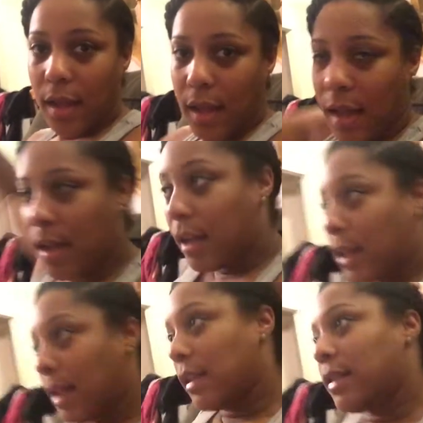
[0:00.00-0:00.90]

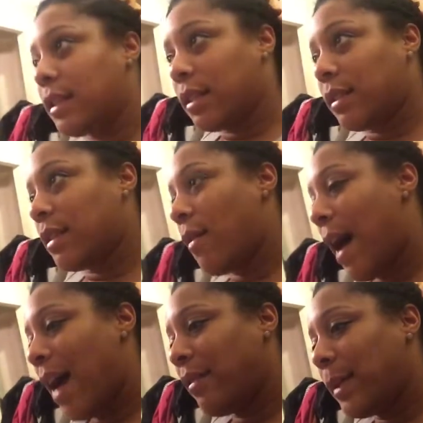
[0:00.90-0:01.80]
is so
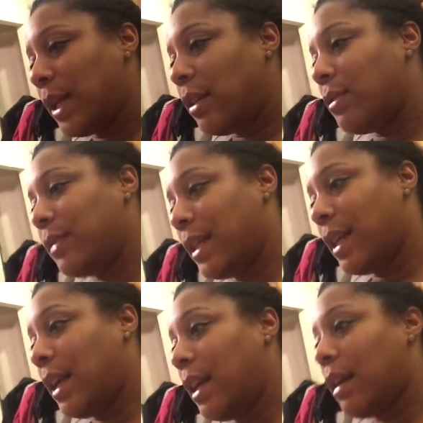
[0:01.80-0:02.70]
I've been
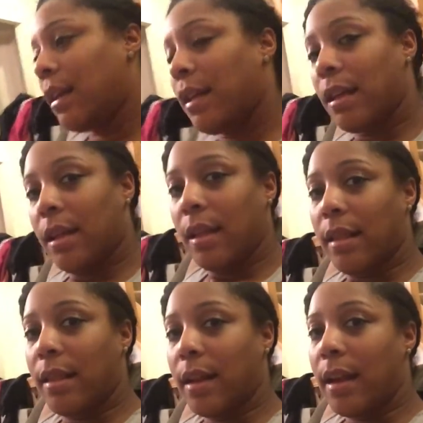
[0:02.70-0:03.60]
using
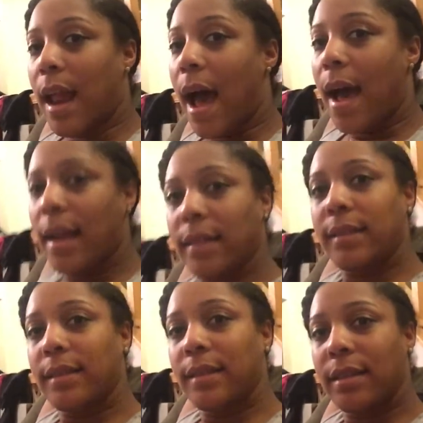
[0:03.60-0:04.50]
the
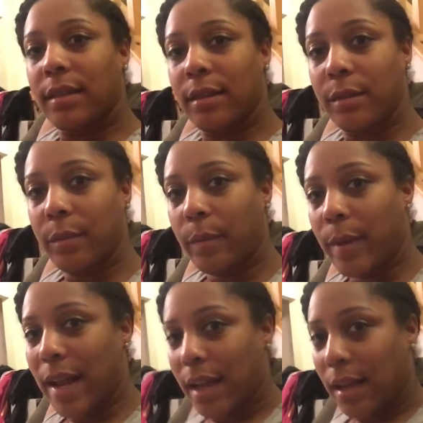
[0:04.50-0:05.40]
Knot's
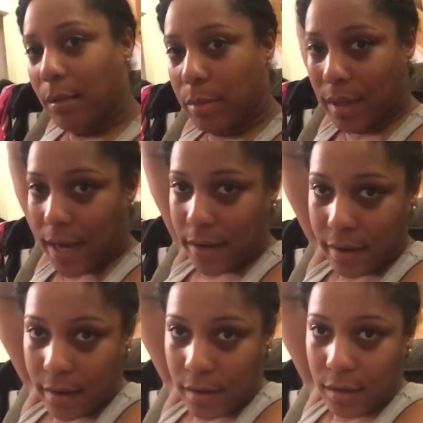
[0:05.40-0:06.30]
wedding
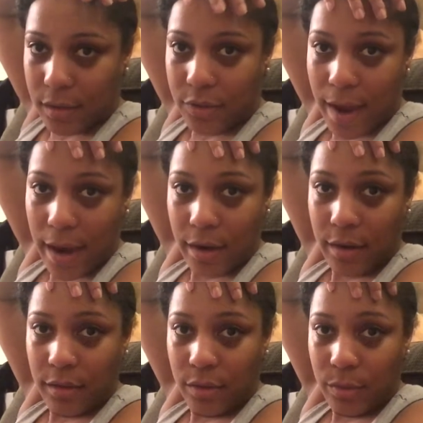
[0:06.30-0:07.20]
planner
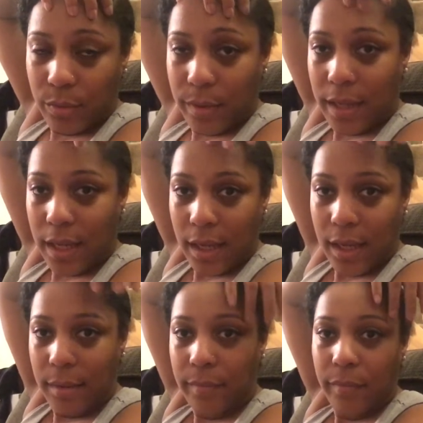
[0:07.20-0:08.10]
tracker tool
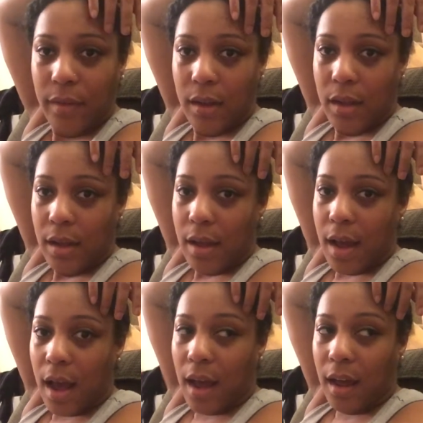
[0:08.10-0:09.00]
thingy
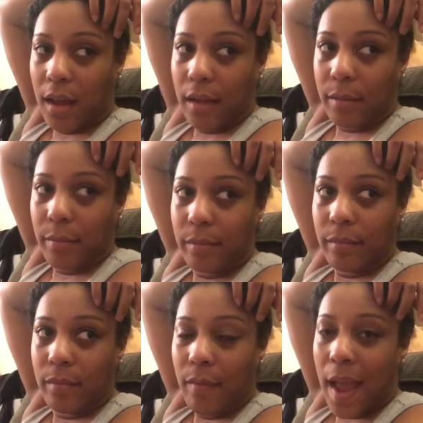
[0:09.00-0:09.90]
um,
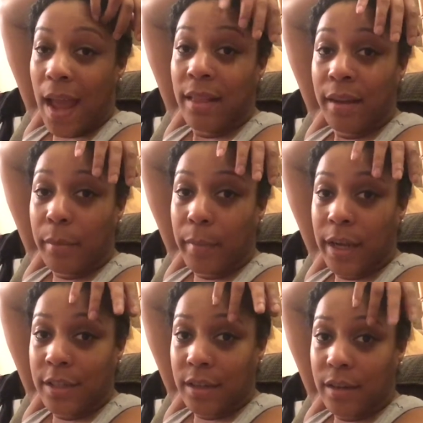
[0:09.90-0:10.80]
and their
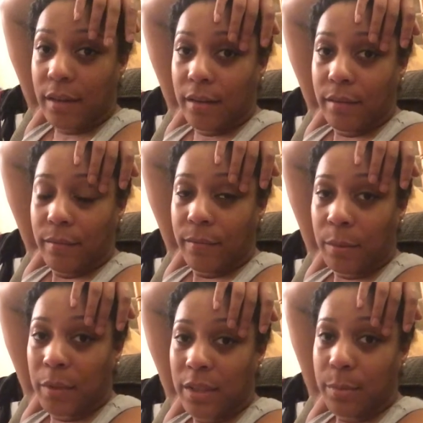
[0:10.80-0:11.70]
budgeter
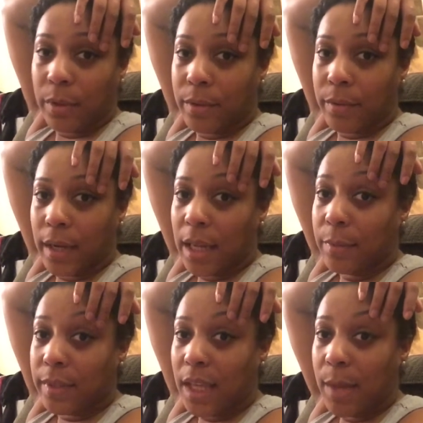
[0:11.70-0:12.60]
from this point on. And
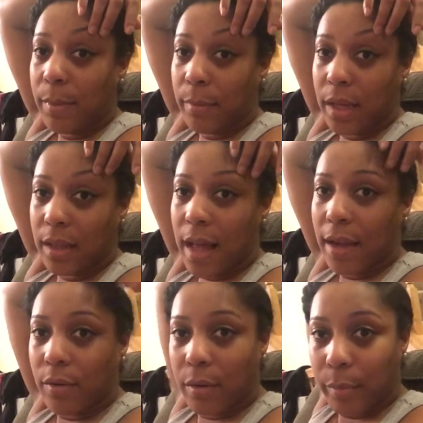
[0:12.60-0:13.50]
it was keeping me
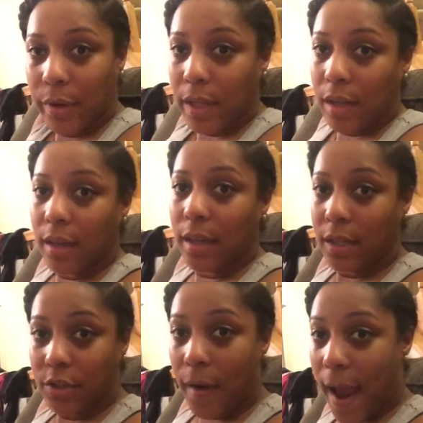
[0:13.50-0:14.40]
like on pretty
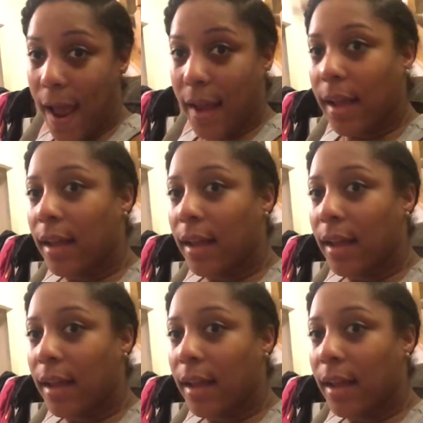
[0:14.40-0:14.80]
good track.